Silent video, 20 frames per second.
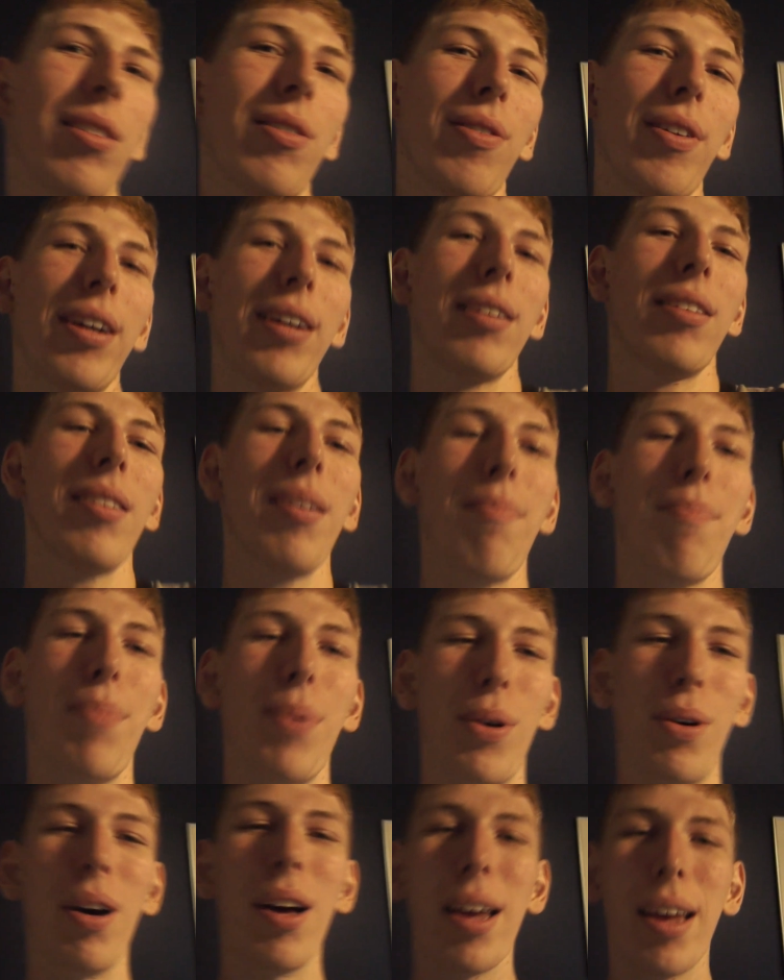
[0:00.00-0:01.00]
is very
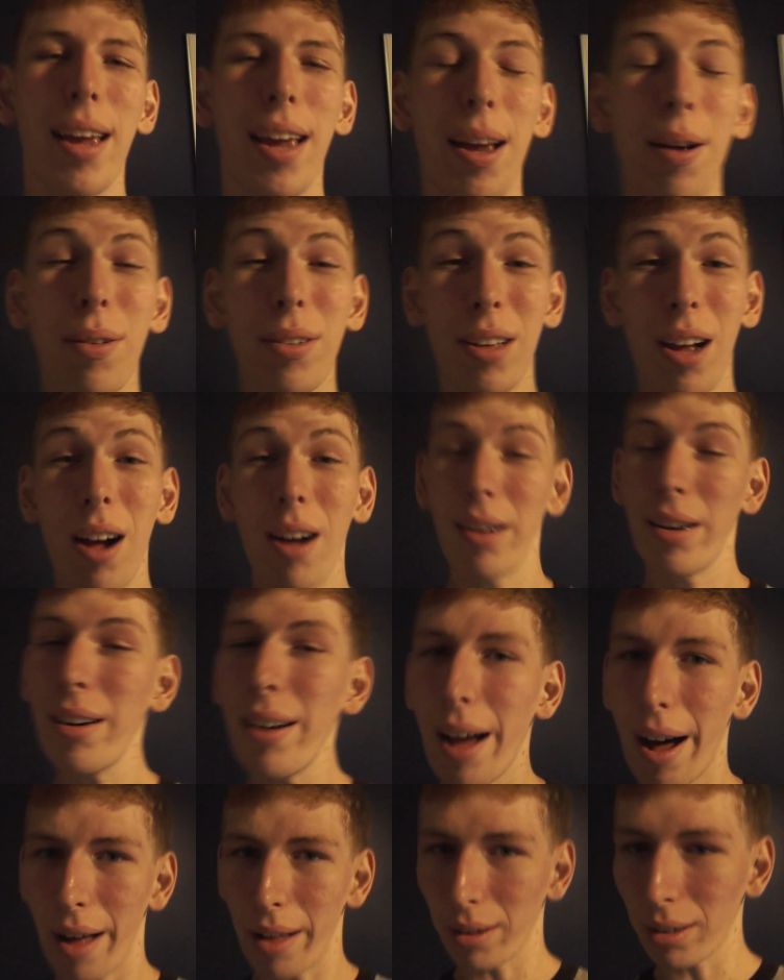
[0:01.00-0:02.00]
simple. It was
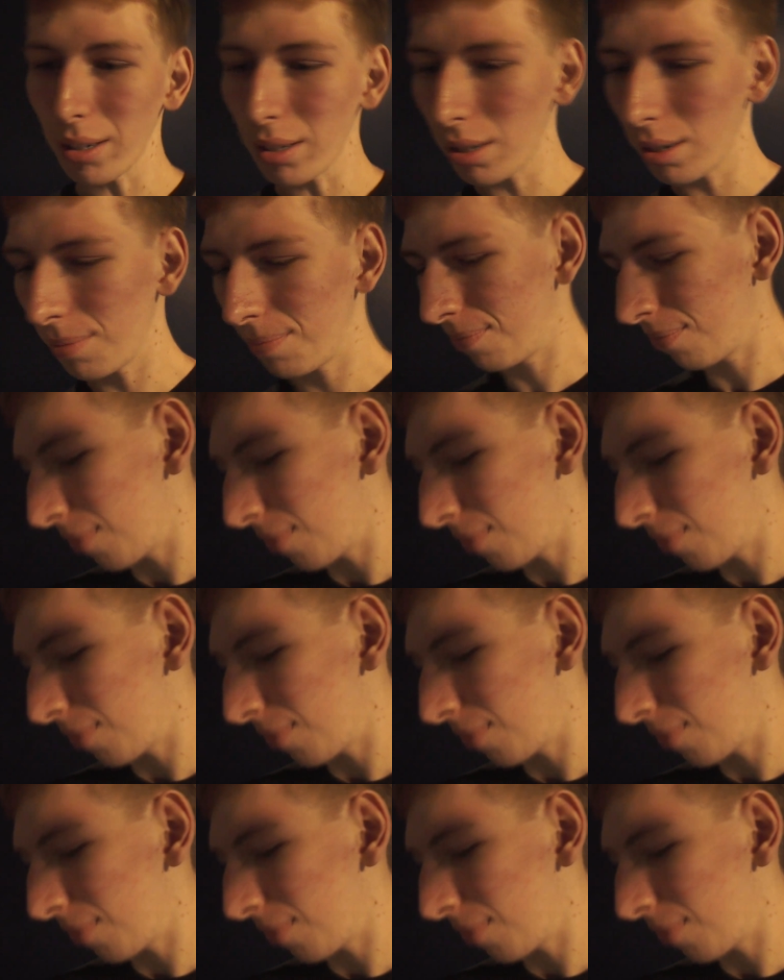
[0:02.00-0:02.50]
$100.